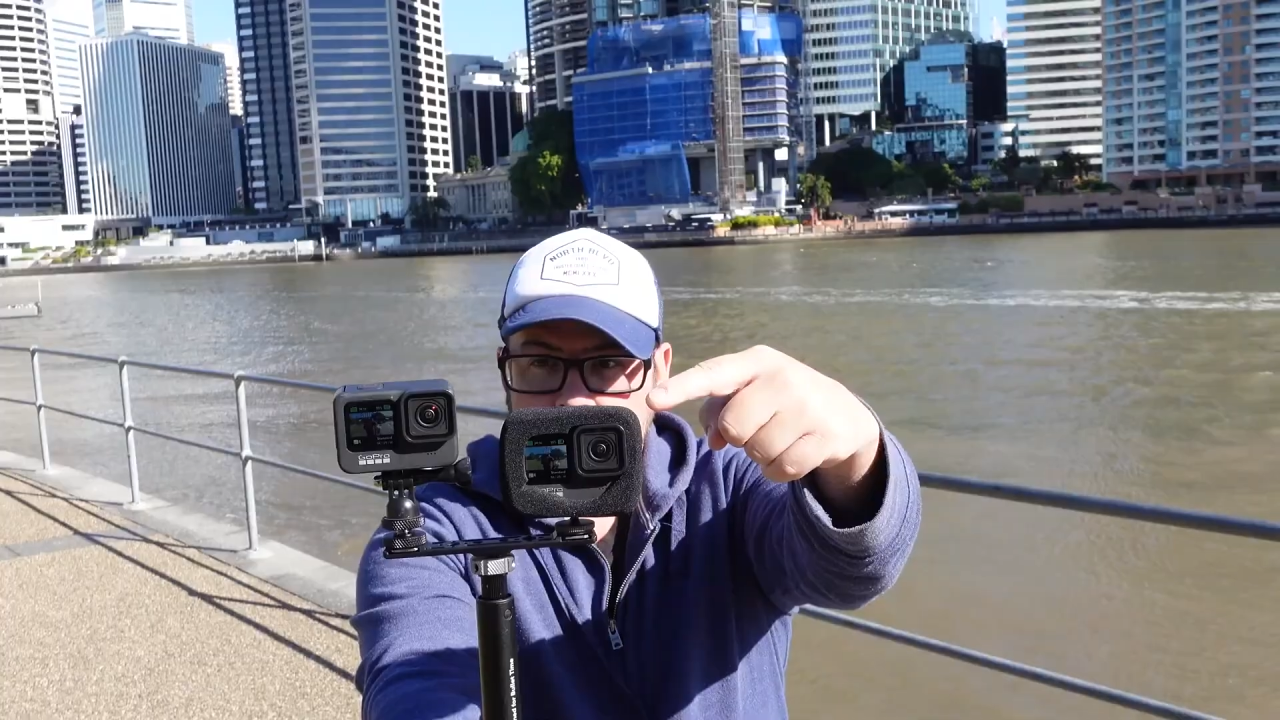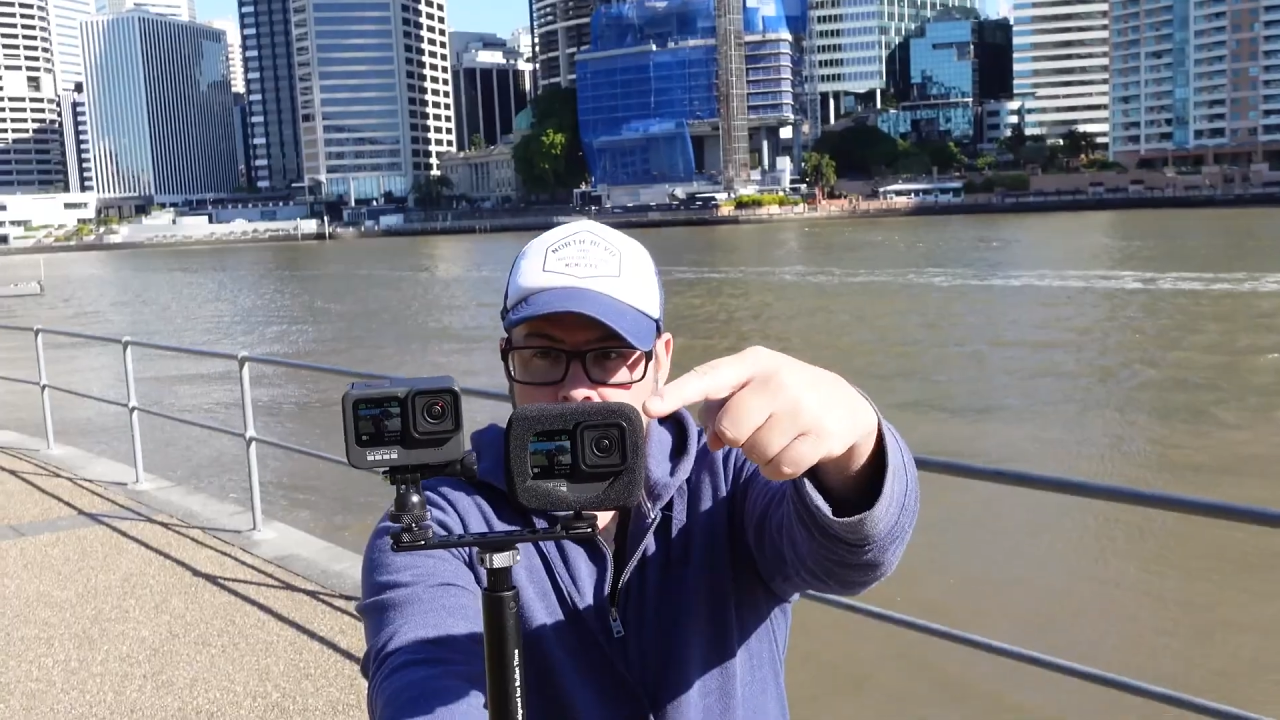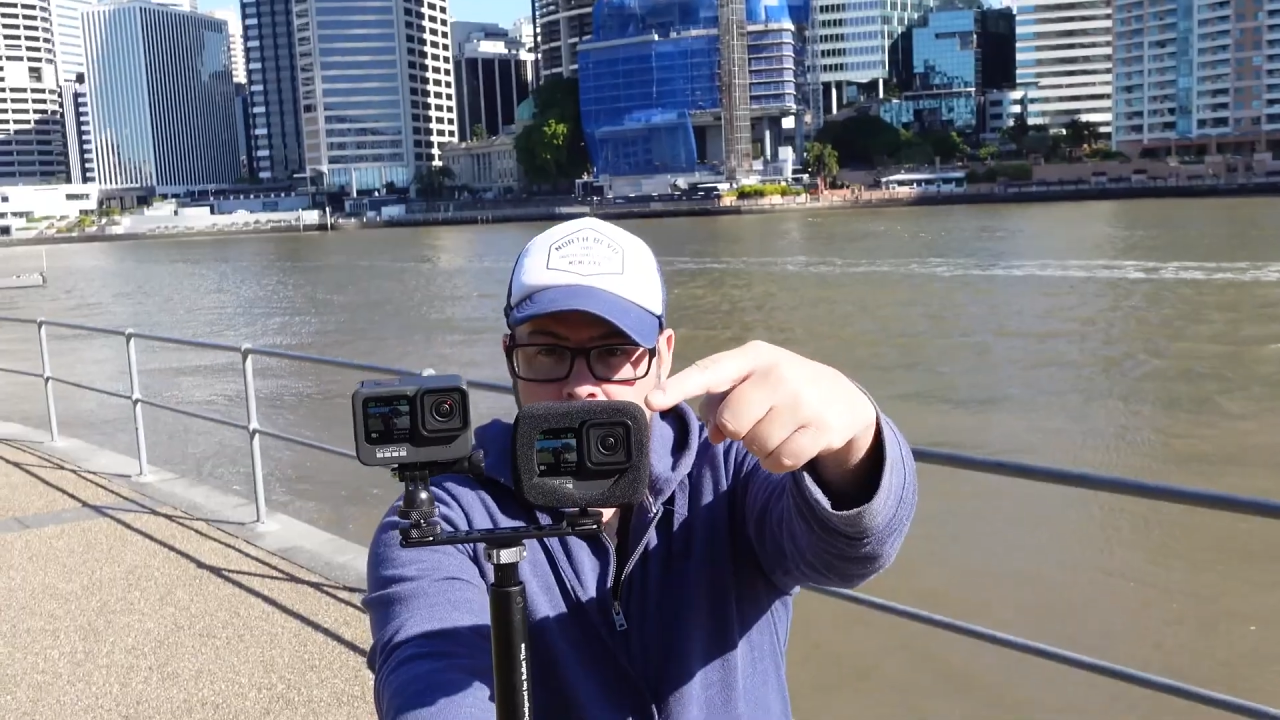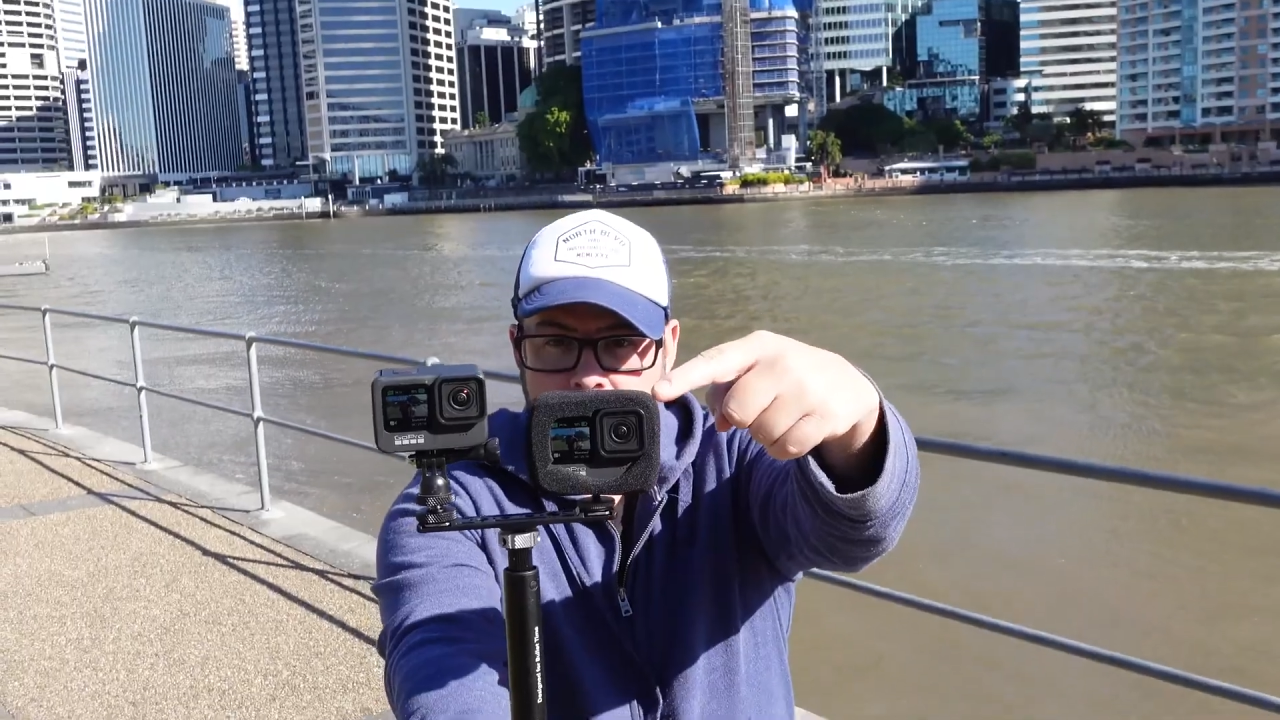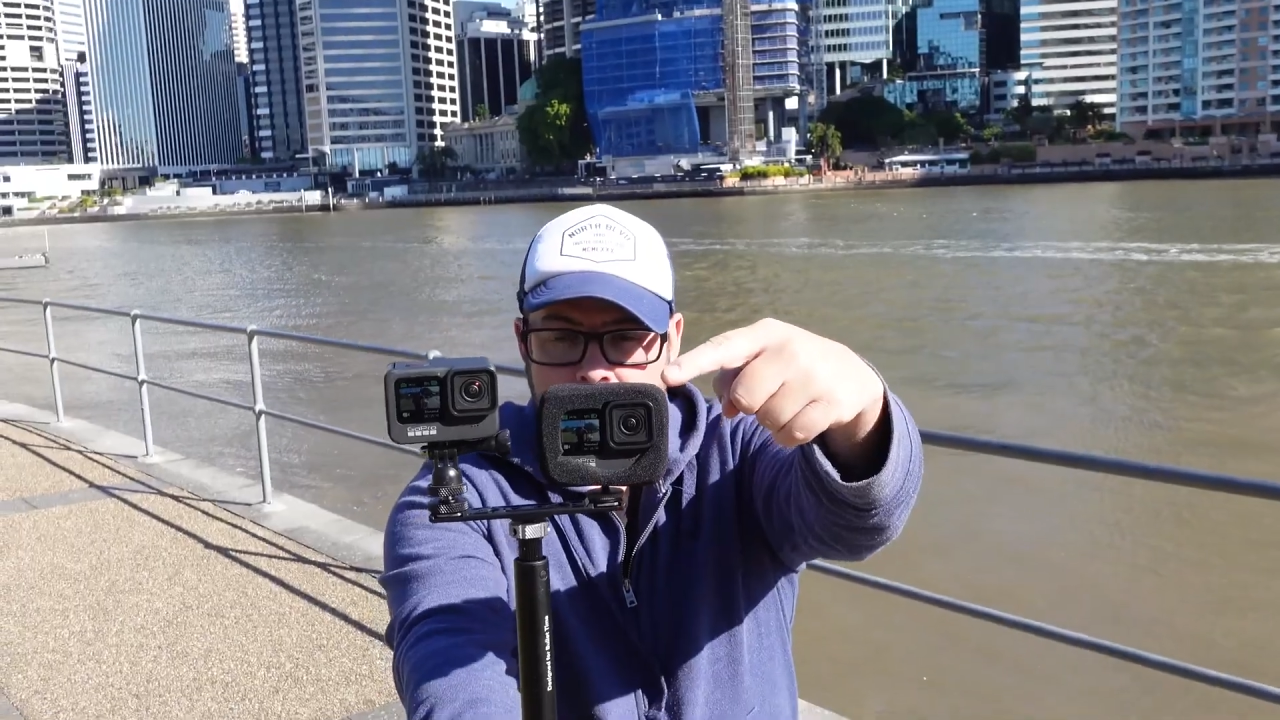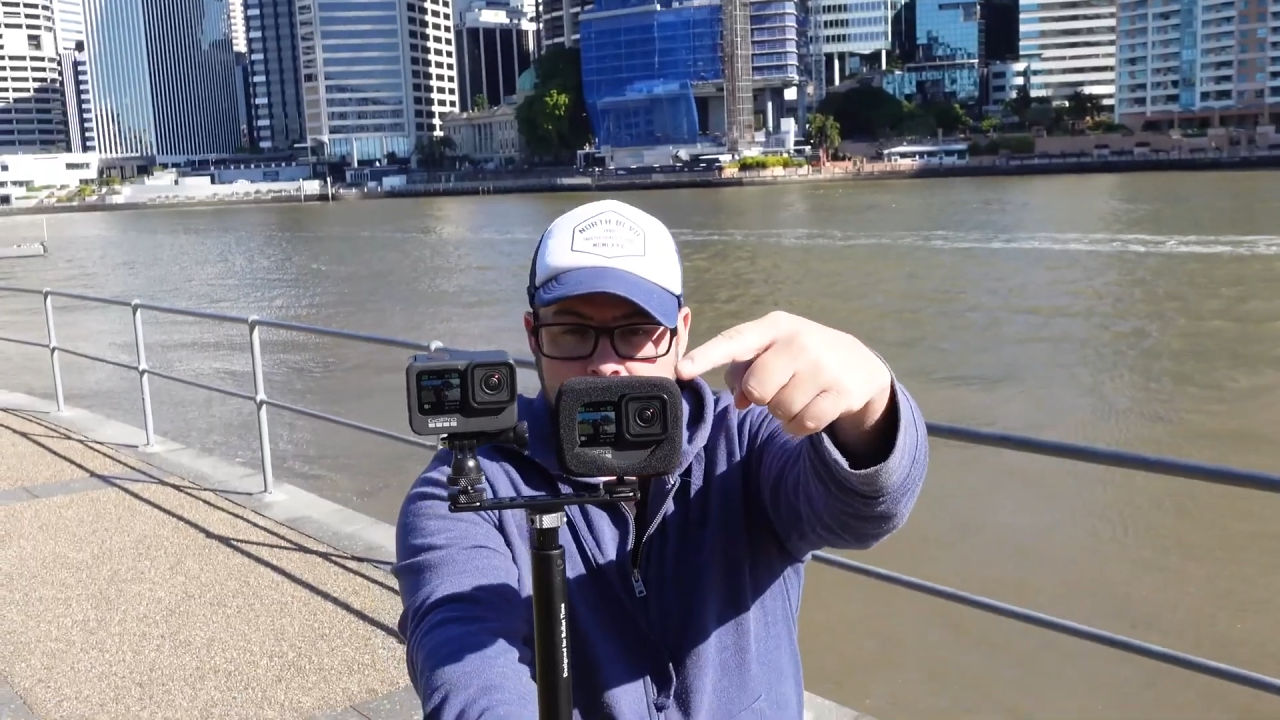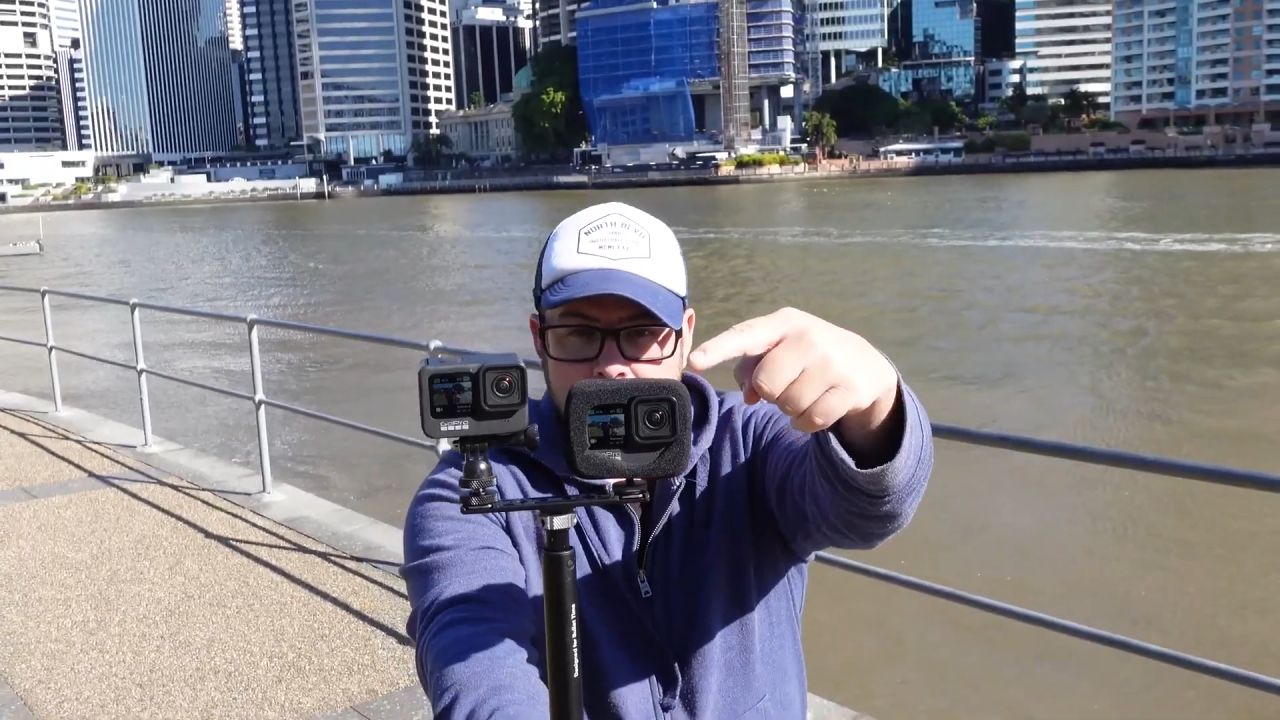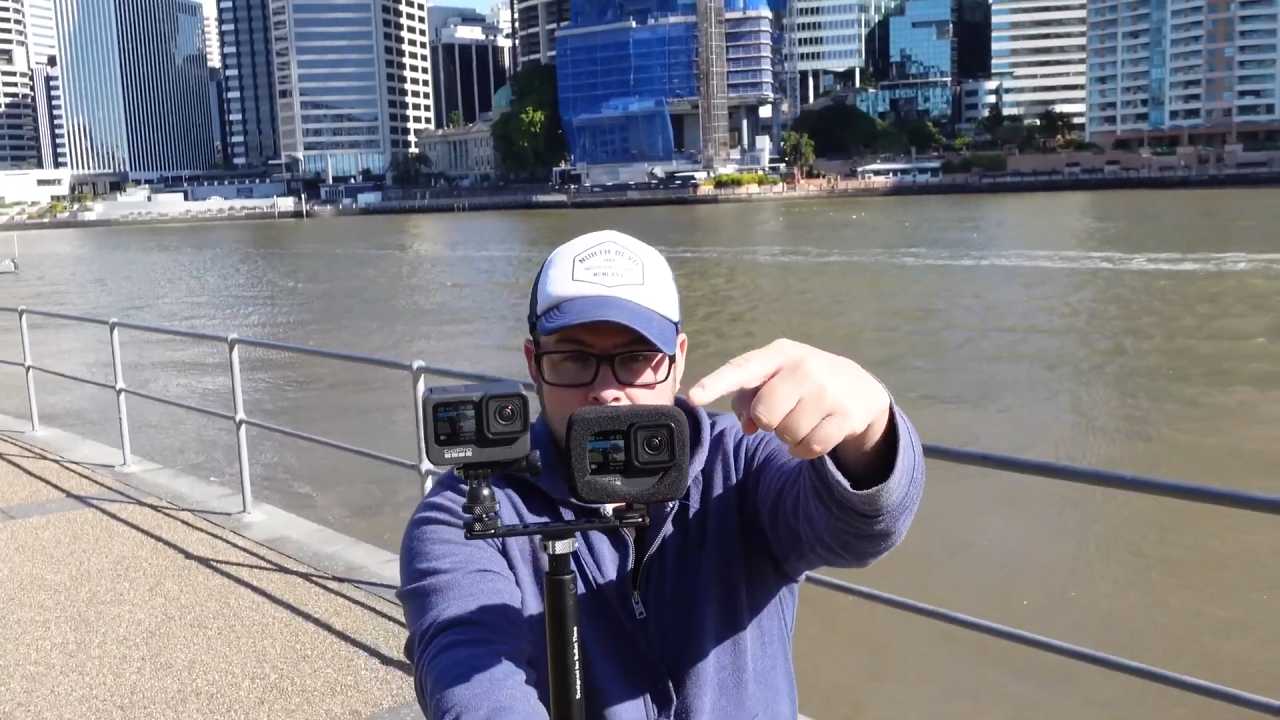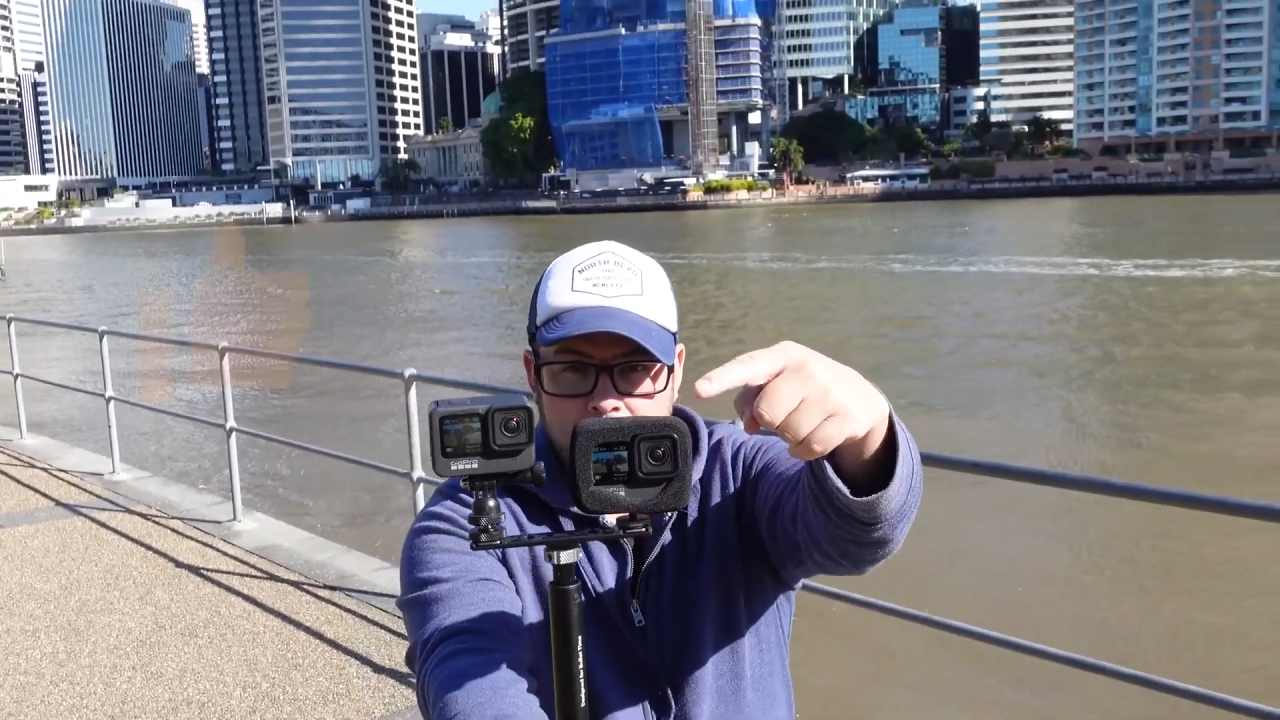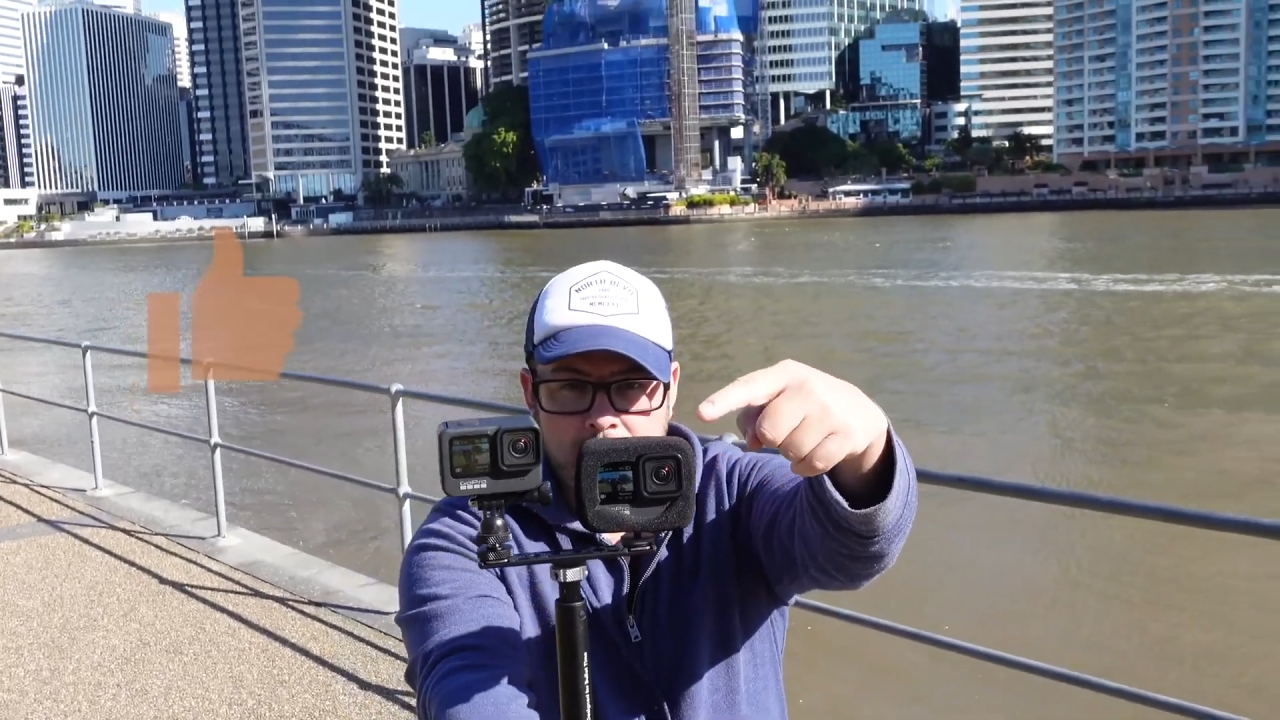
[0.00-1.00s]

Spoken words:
He's gonna help me compare